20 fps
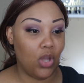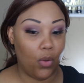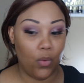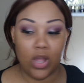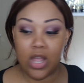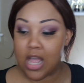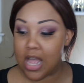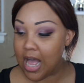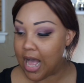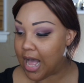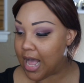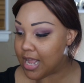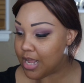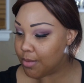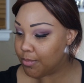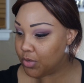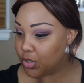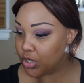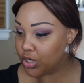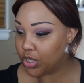So I
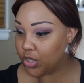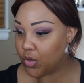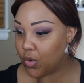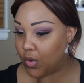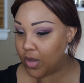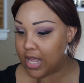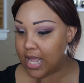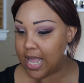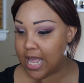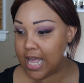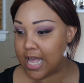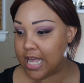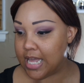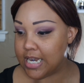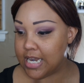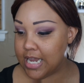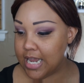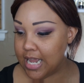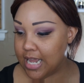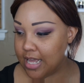am going to go
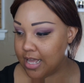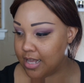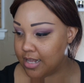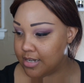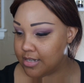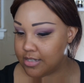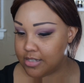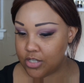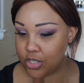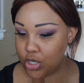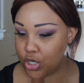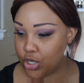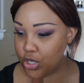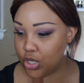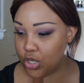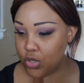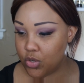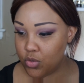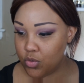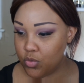ahead and
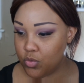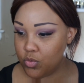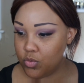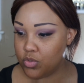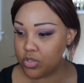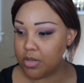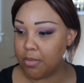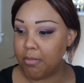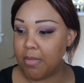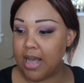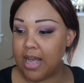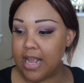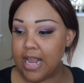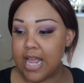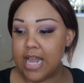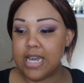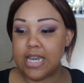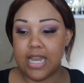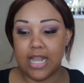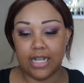use
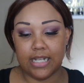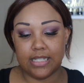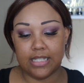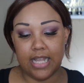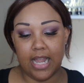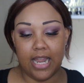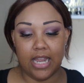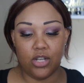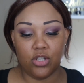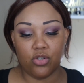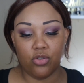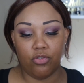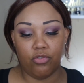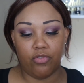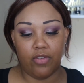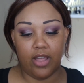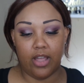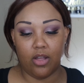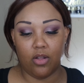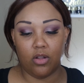my NYX Angel
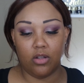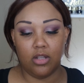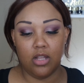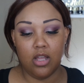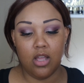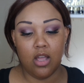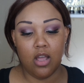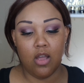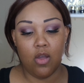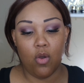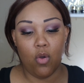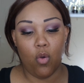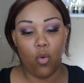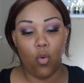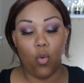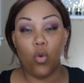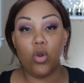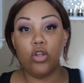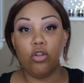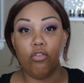Veil
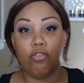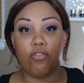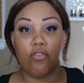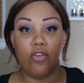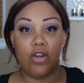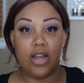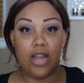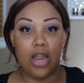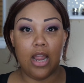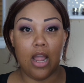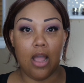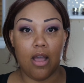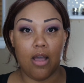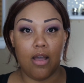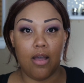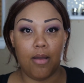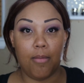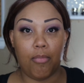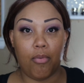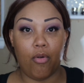oil-free
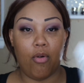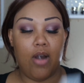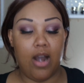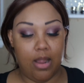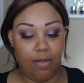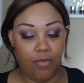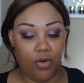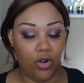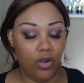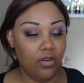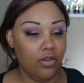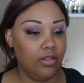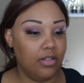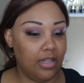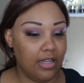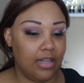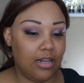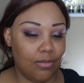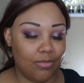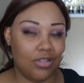primer.
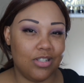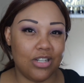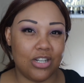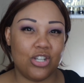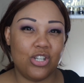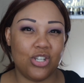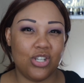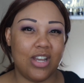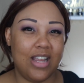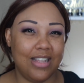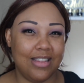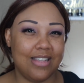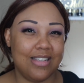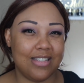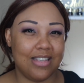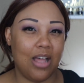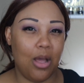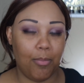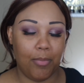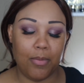And I'm just going to shake
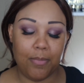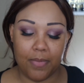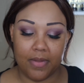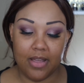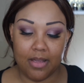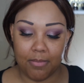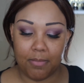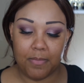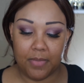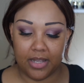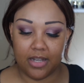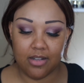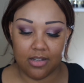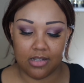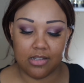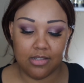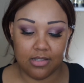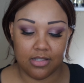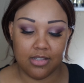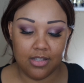this up a bit
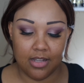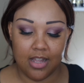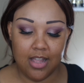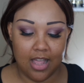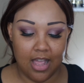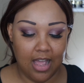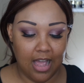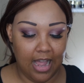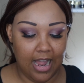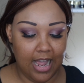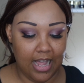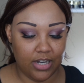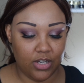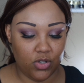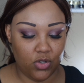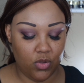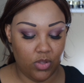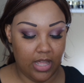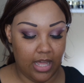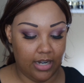because I had
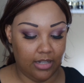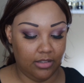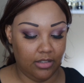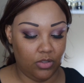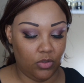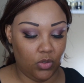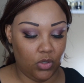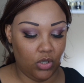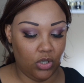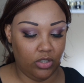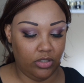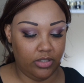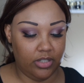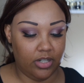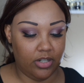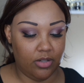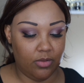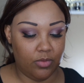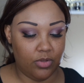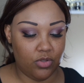to do that a little
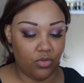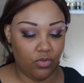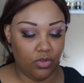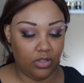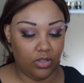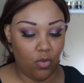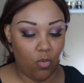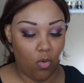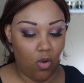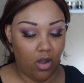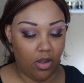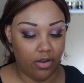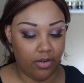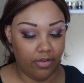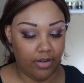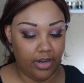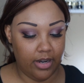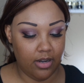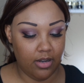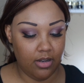earlier. It was really
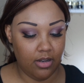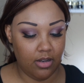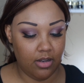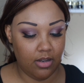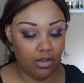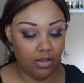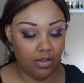watery.